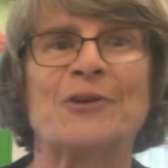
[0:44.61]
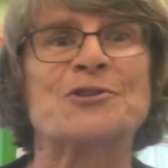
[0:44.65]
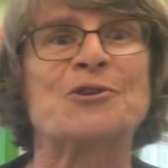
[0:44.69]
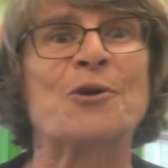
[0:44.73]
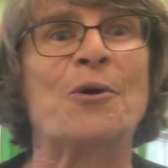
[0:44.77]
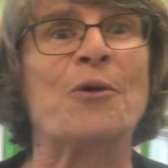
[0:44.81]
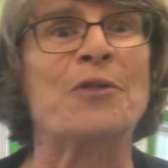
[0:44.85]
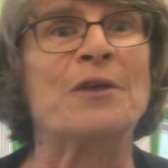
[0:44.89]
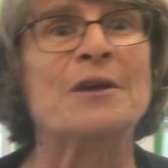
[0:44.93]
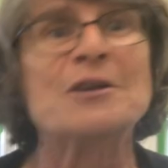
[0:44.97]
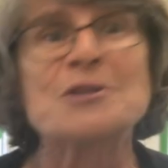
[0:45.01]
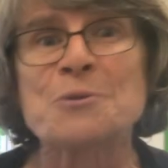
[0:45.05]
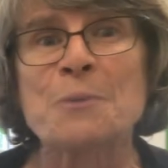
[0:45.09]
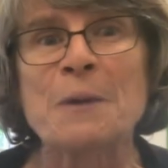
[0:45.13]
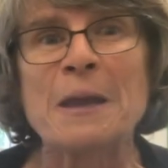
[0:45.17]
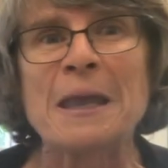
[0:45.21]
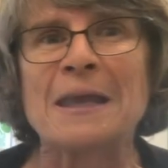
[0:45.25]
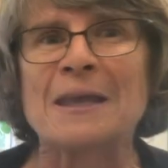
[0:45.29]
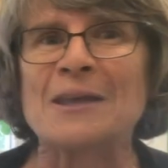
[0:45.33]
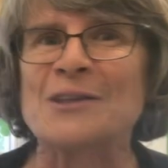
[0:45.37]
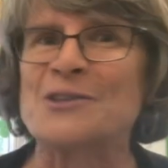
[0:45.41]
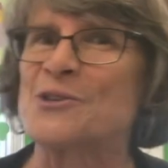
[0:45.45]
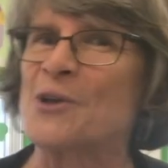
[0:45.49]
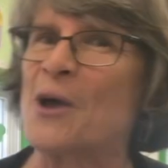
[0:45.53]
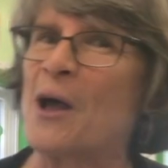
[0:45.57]
So this
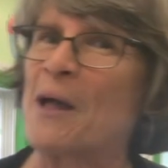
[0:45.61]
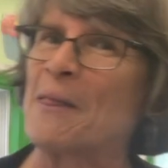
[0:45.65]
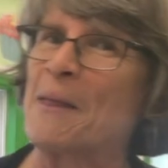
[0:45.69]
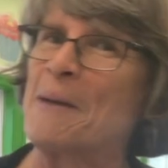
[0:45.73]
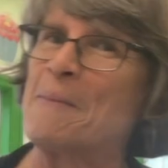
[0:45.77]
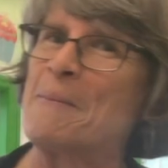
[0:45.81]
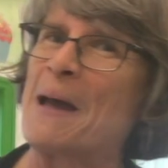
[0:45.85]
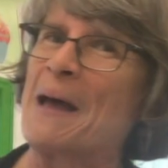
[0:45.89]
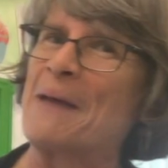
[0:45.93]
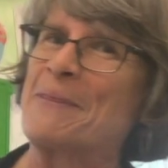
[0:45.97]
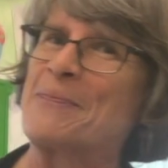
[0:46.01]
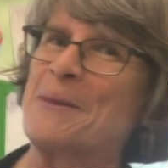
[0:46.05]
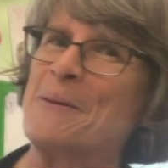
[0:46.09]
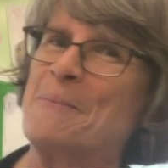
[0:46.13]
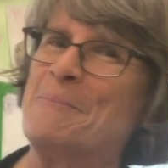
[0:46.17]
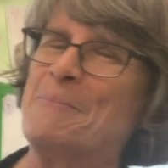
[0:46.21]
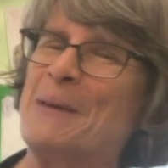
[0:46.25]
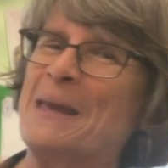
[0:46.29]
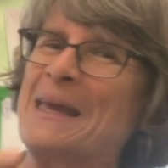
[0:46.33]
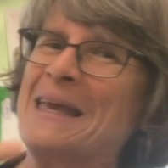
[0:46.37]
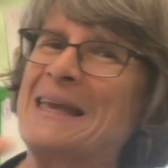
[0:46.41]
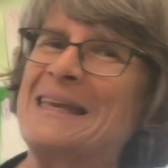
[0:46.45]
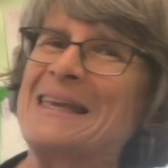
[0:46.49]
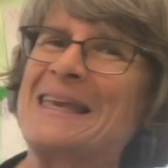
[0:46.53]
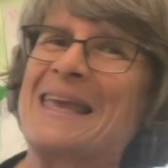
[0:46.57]
week it's all about the
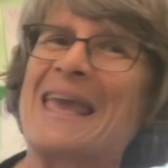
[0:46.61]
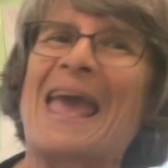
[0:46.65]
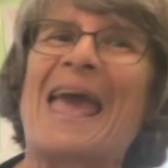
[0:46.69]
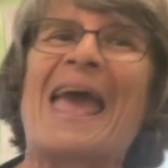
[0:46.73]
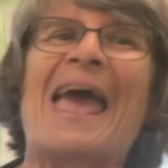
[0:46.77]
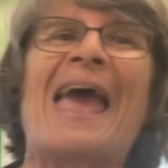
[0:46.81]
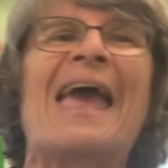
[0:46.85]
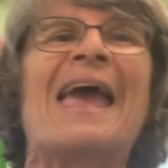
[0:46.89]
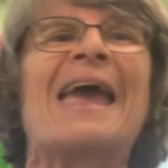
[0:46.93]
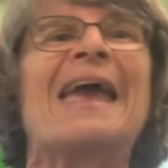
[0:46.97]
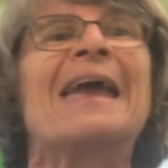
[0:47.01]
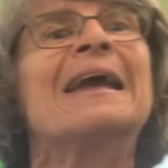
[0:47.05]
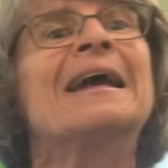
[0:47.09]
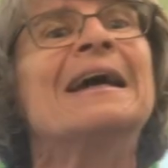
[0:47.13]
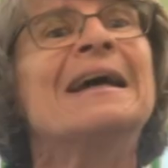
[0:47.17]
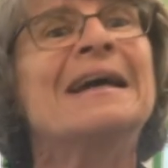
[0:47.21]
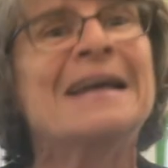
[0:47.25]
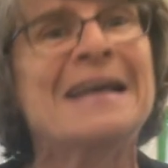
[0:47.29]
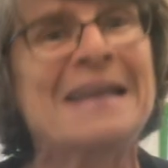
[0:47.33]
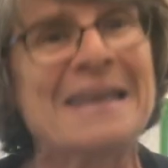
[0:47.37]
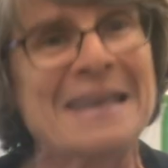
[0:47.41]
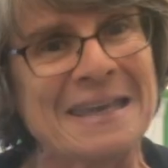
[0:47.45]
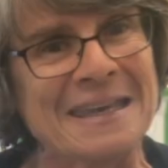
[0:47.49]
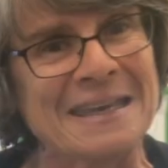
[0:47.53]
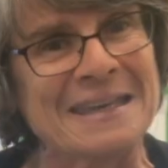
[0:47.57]
big K,
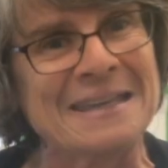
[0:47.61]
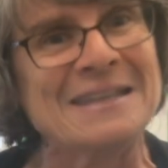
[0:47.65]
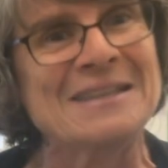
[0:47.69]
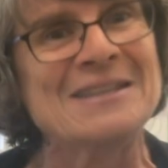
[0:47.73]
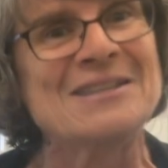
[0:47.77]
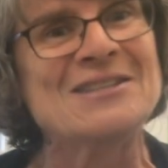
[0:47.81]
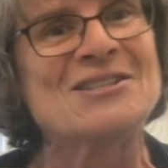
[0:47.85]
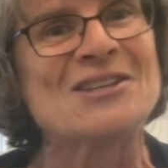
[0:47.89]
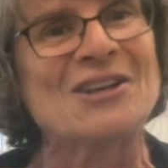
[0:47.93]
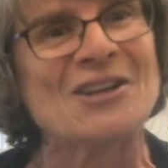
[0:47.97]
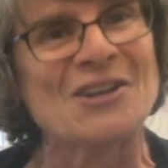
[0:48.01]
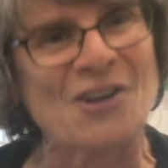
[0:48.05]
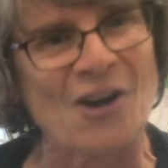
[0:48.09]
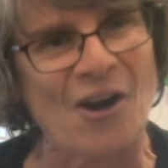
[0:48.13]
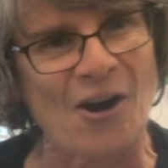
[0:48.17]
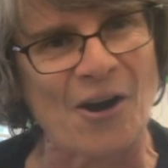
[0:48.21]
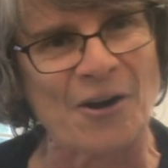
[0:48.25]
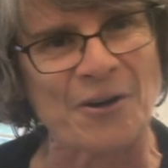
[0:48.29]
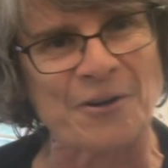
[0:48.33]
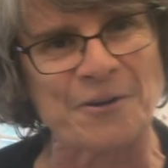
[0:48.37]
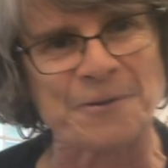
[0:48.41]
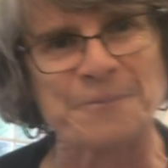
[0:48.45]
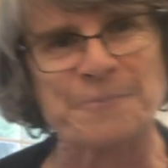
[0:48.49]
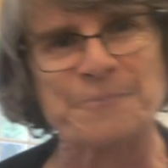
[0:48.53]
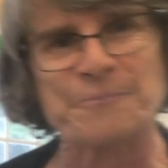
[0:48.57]

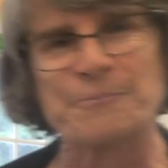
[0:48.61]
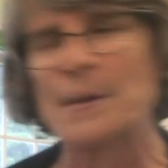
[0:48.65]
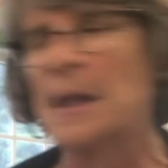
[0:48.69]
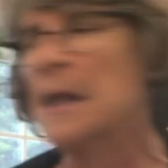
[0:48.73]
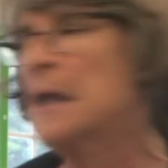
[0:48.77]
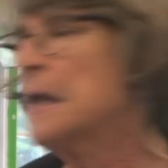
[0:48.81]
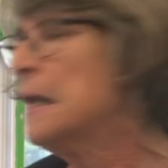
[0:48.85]
kindergarten.